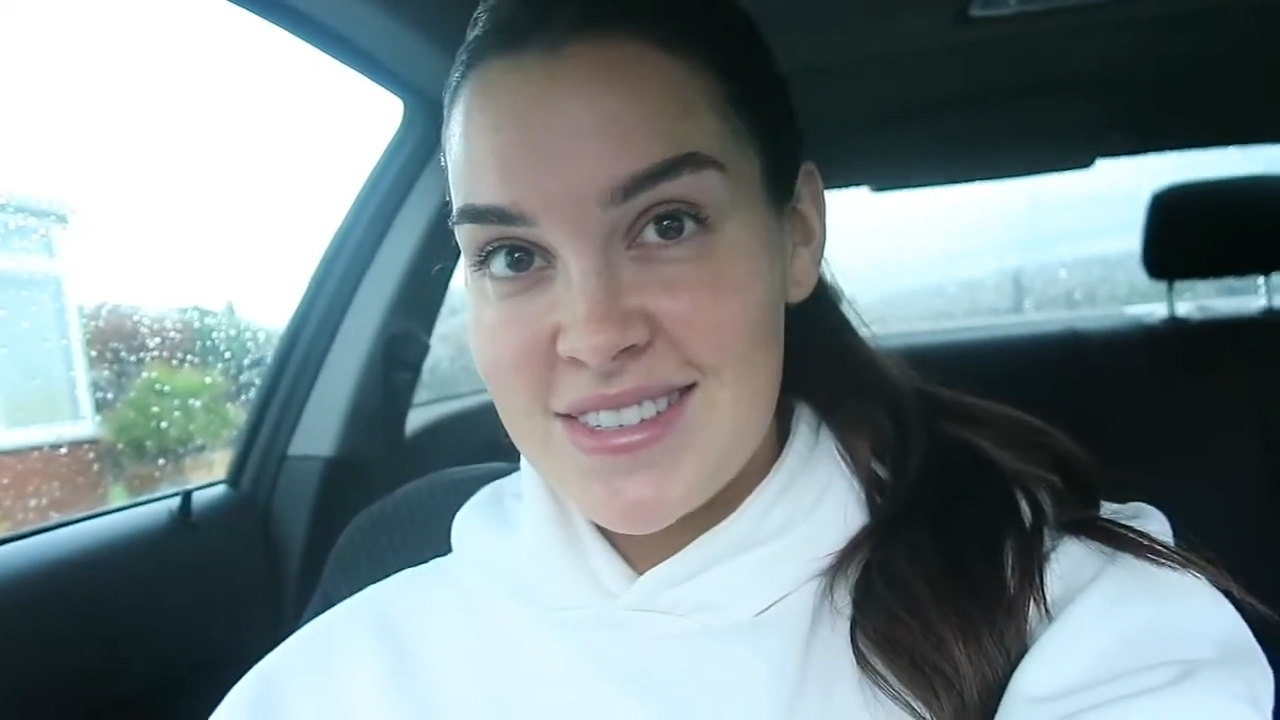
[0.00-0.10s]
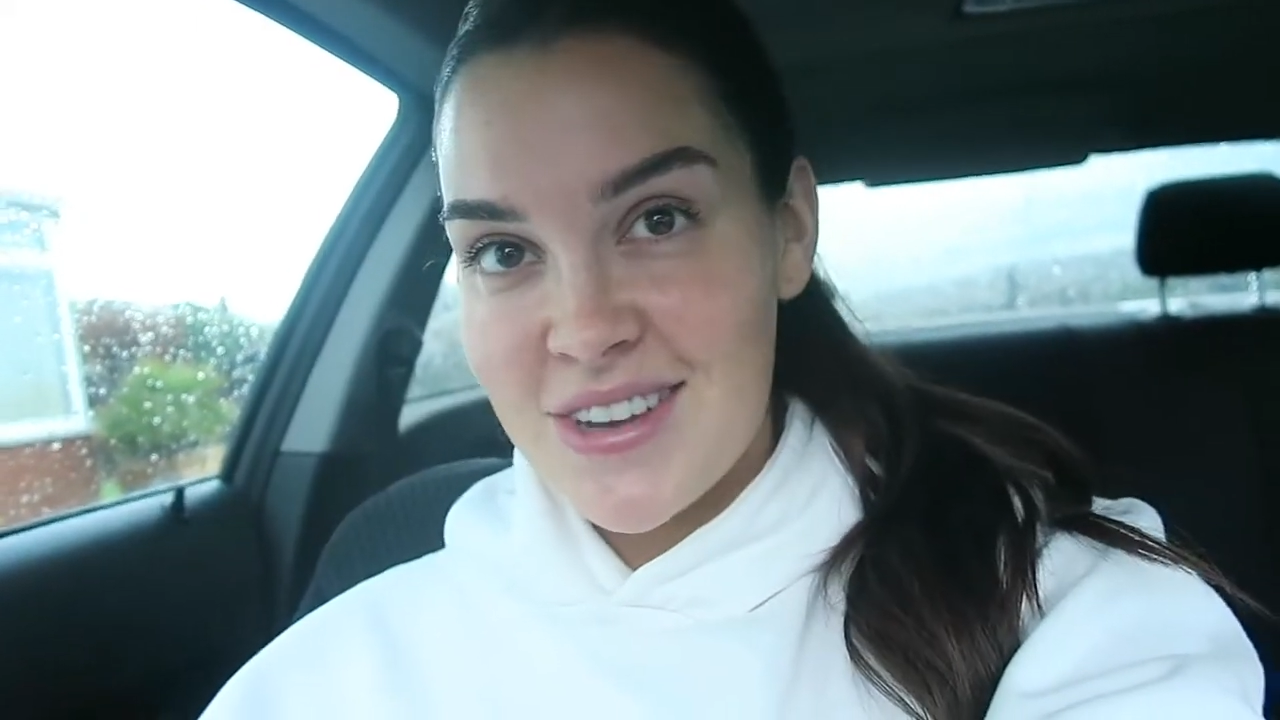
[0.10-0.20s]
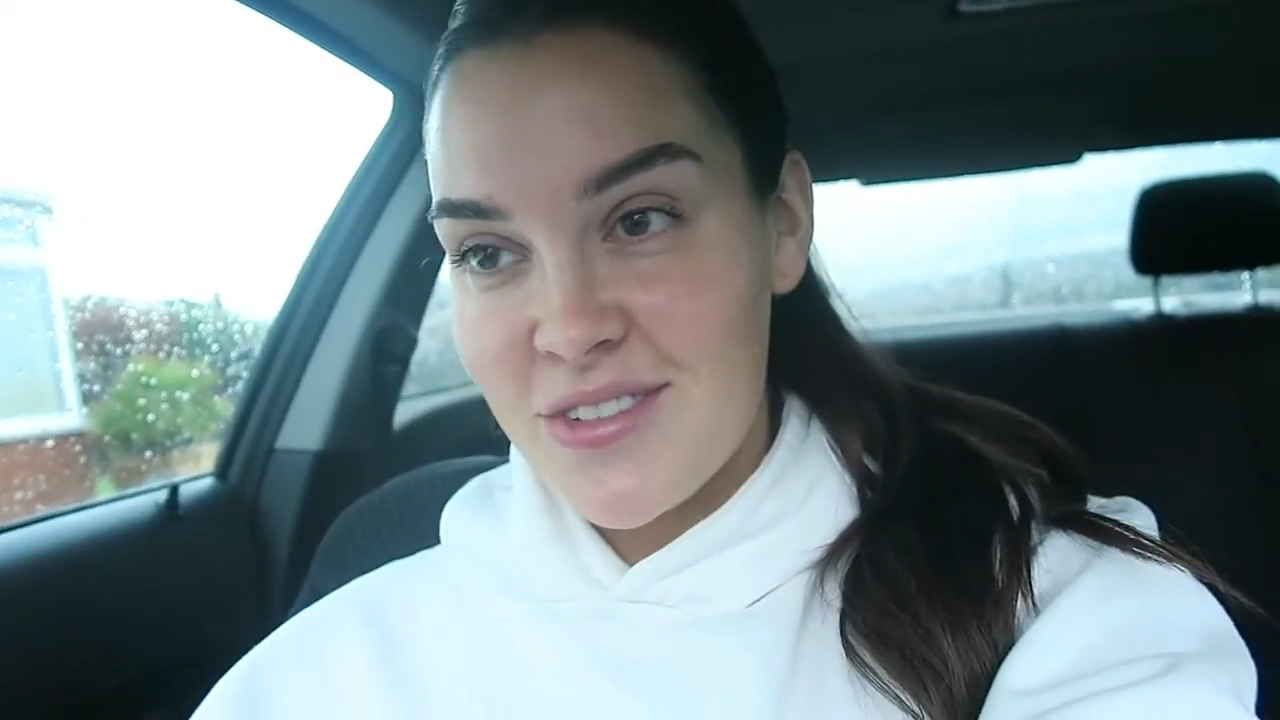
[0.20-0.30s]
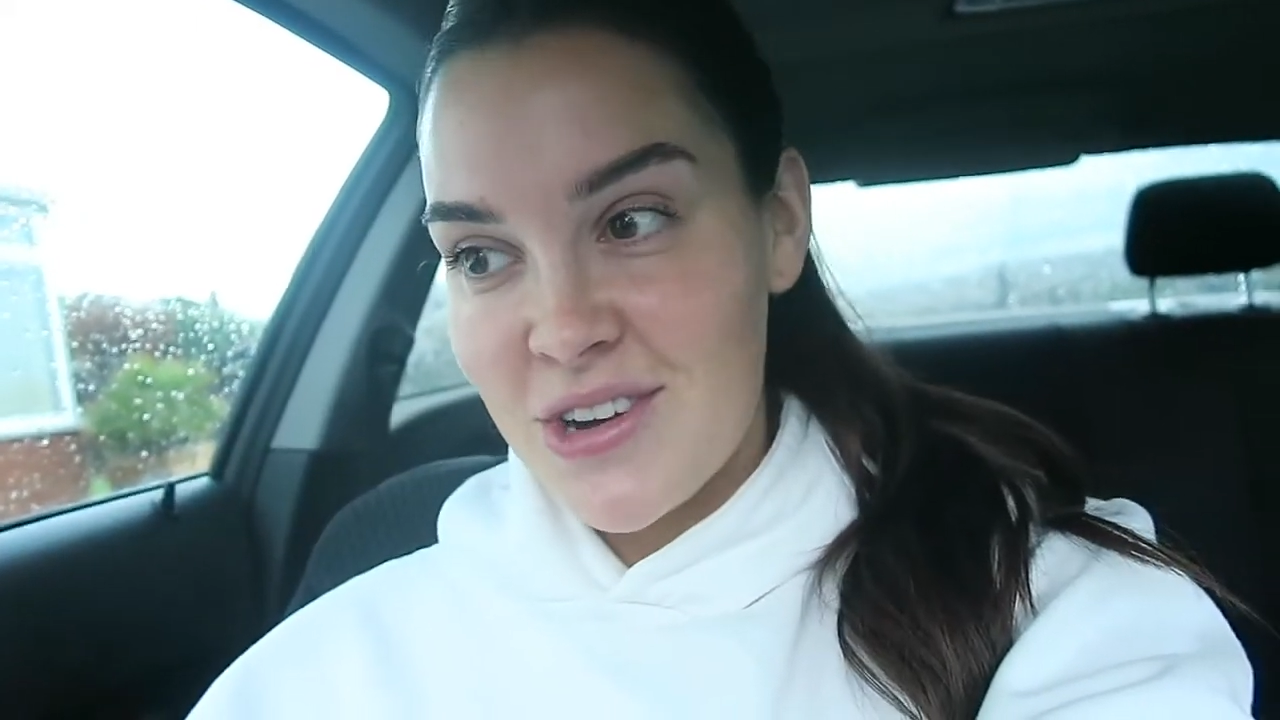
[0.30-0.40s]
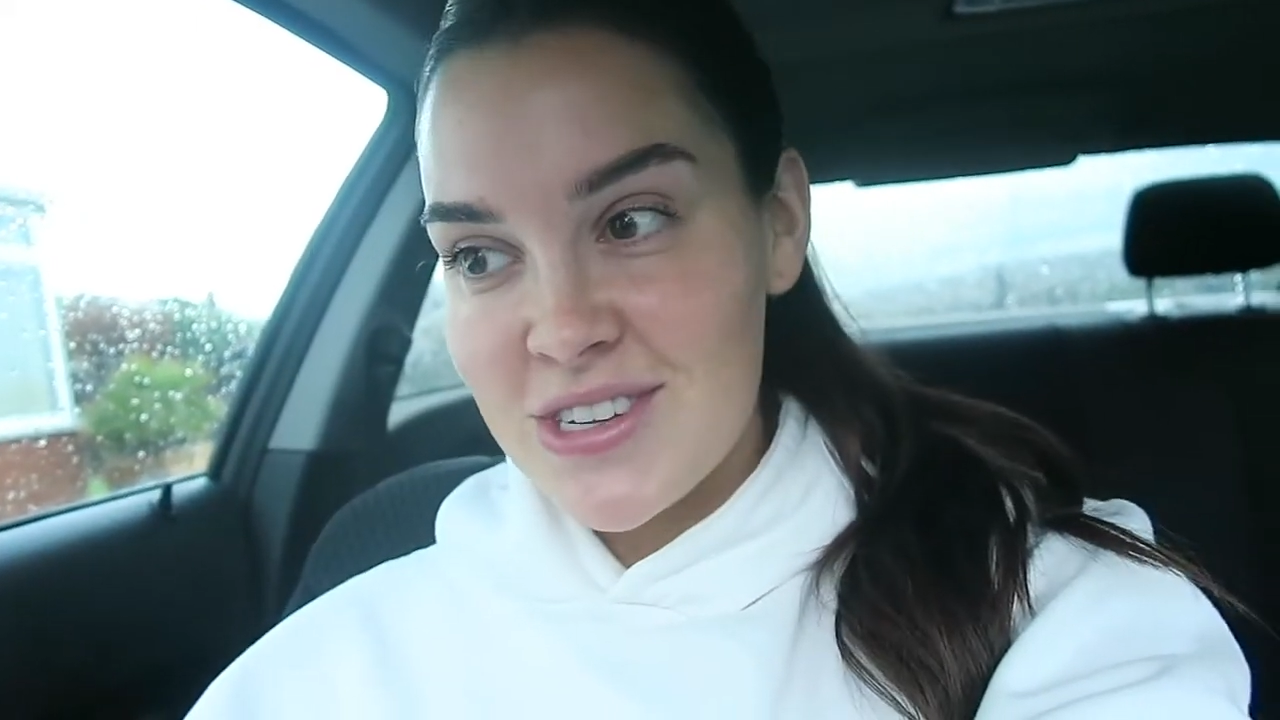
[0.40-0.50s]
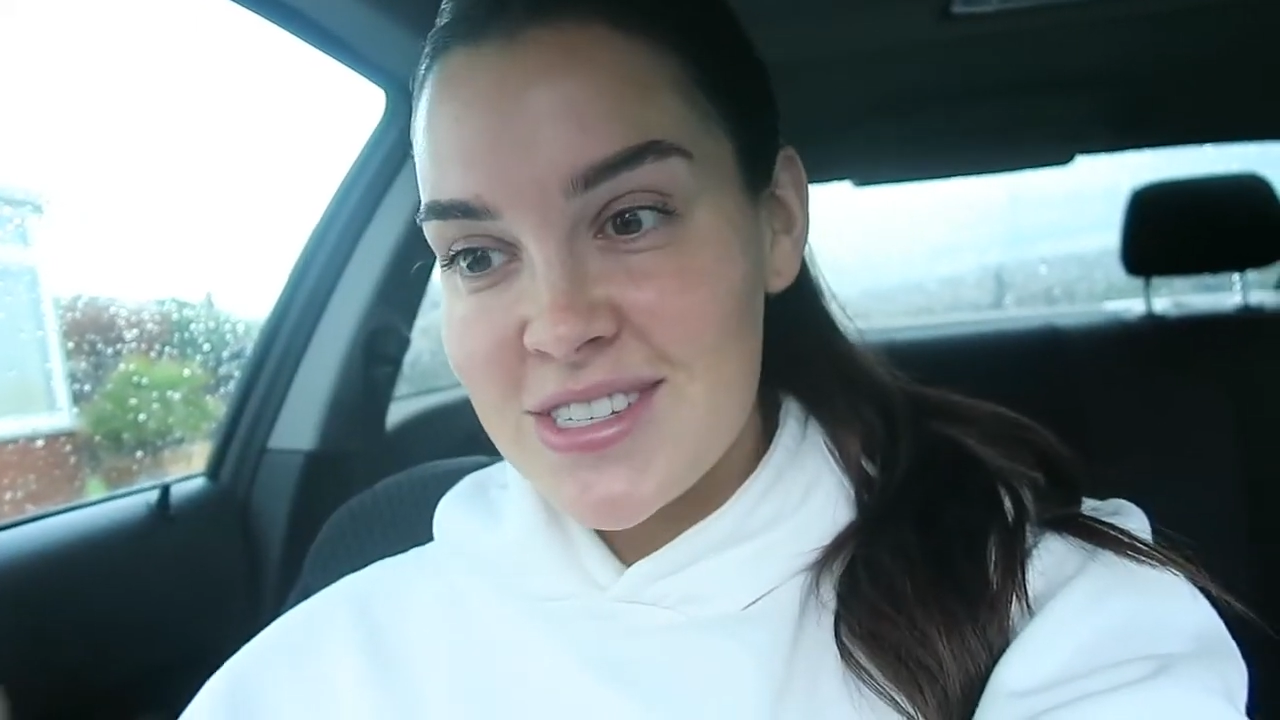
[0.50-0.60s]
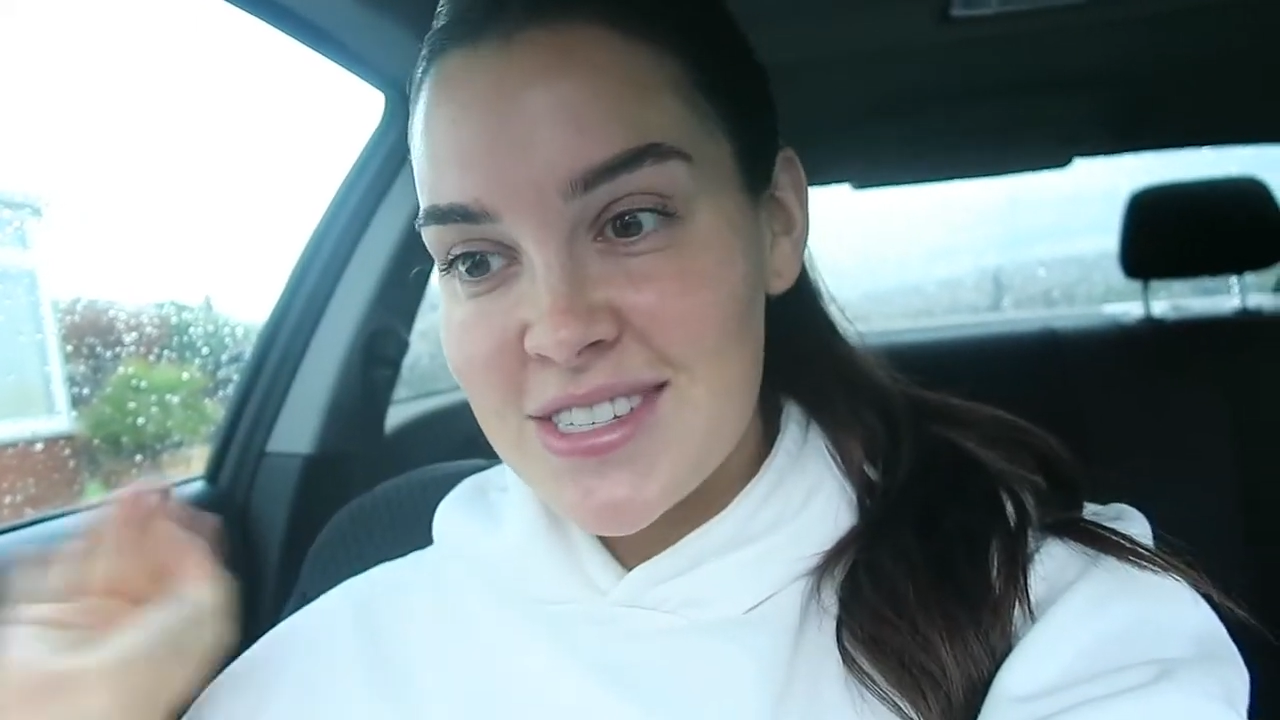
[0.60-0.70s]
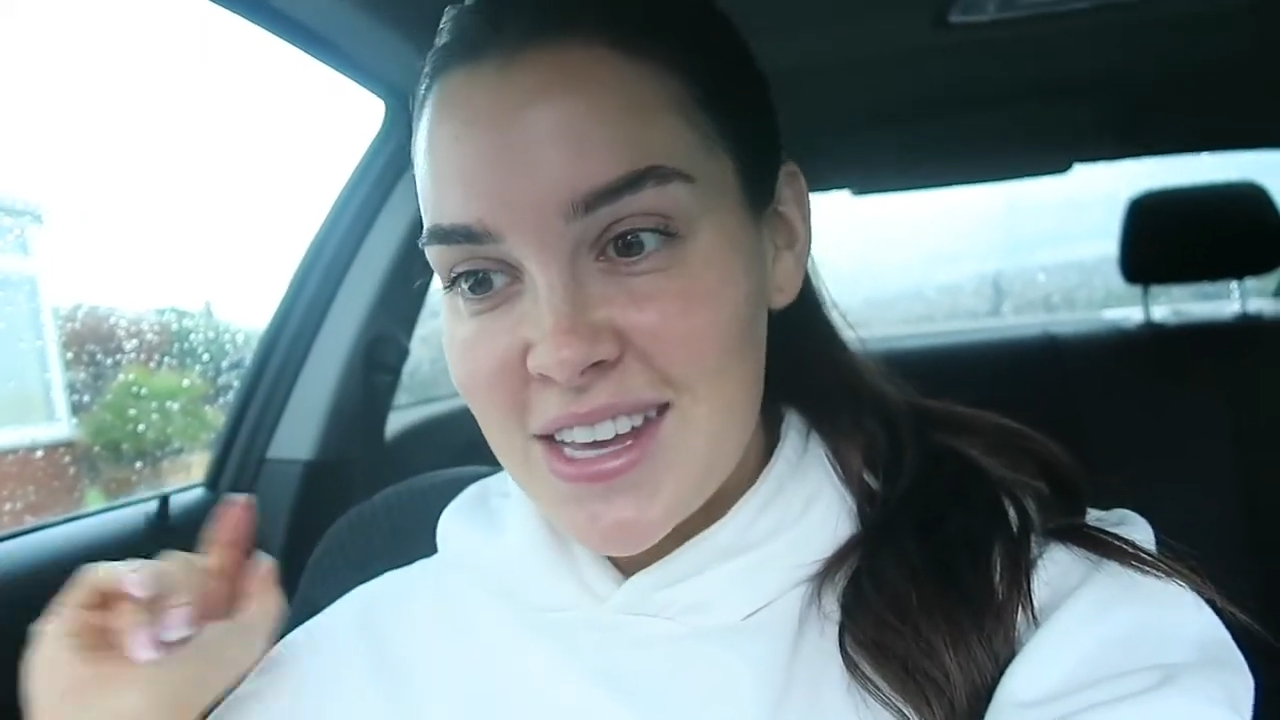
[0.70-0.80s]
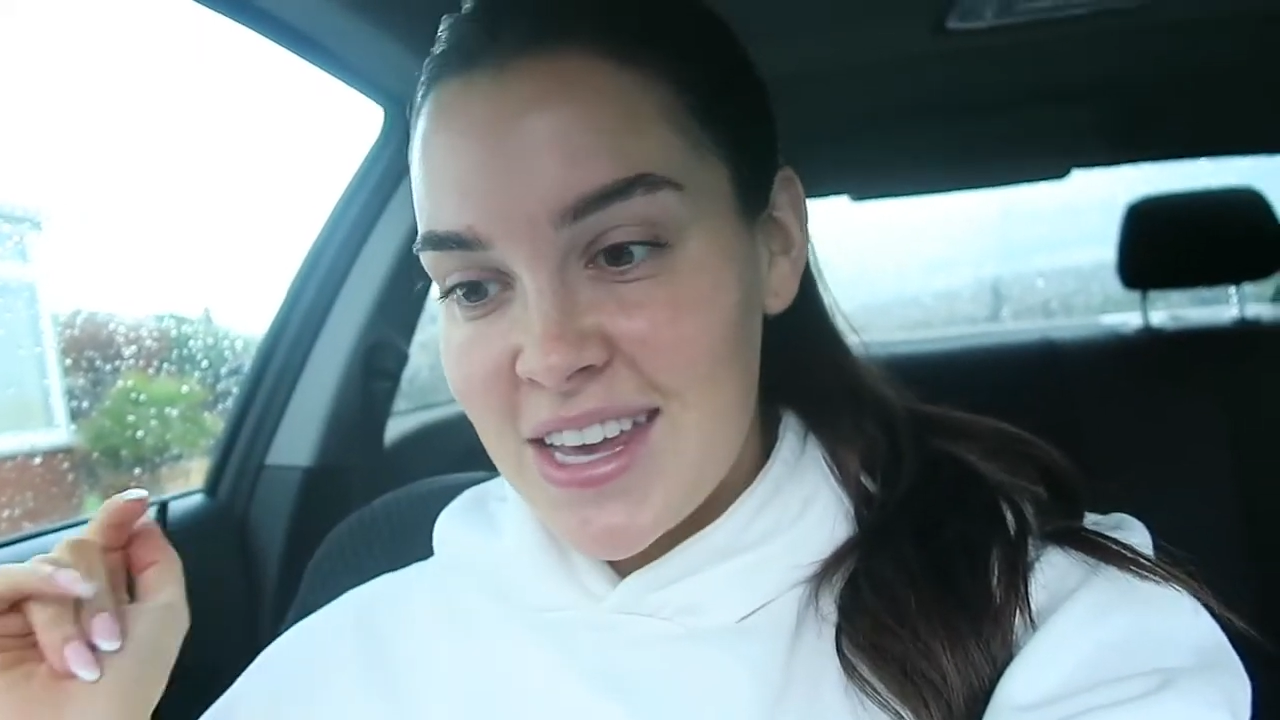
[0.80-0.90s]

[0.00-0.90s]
of course.